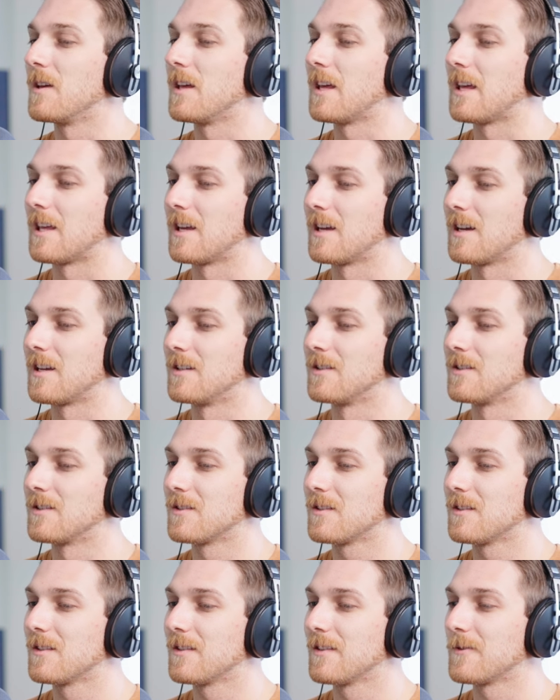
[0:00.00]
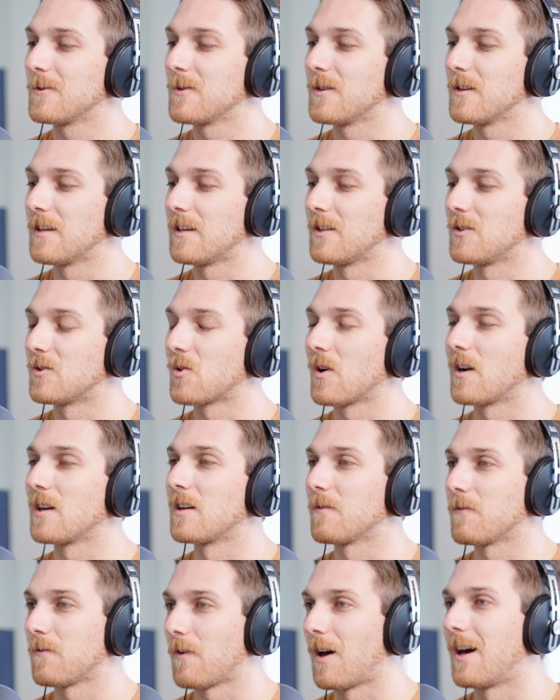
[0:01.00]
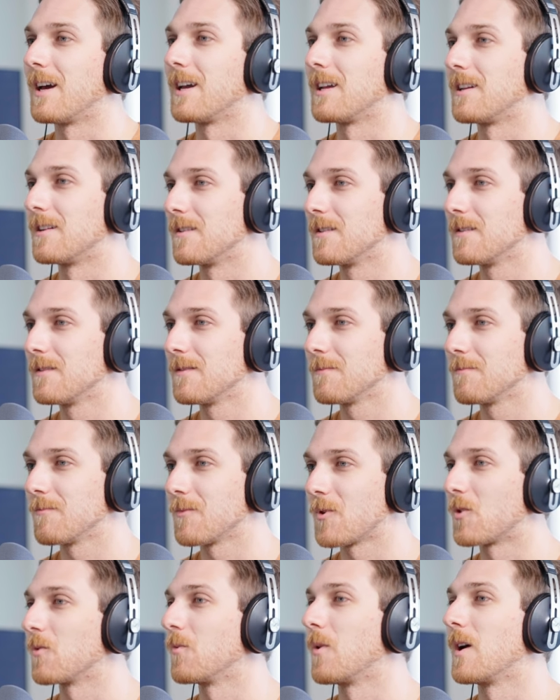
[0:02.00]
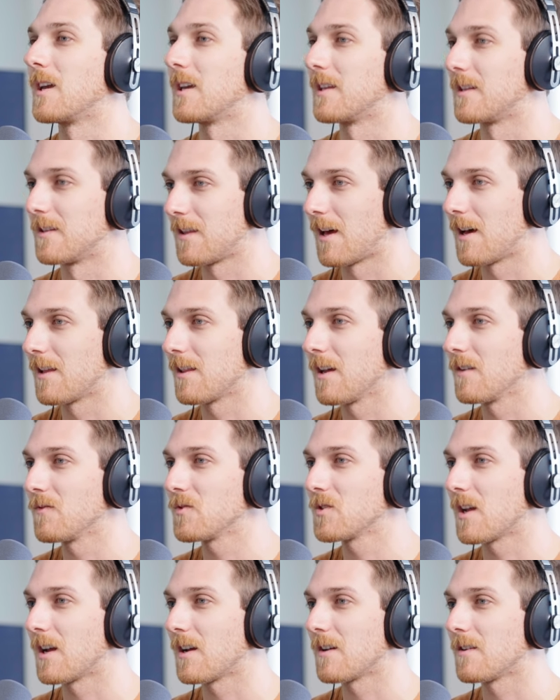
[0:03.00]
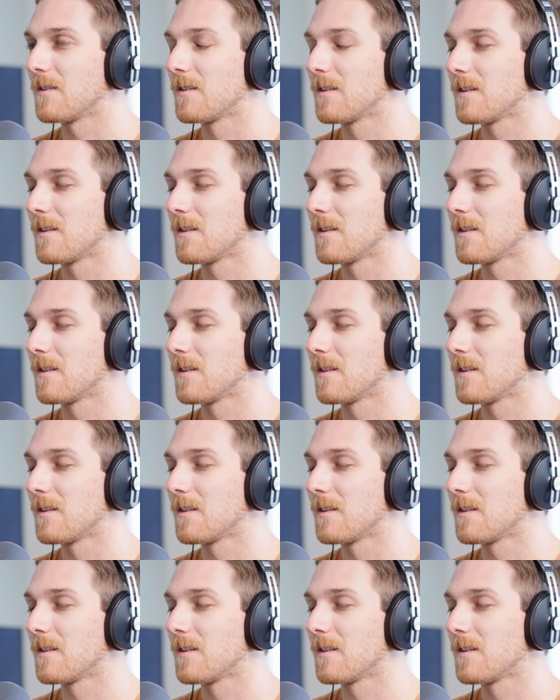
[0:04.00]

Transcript: and is trying to find her way into that lifestyle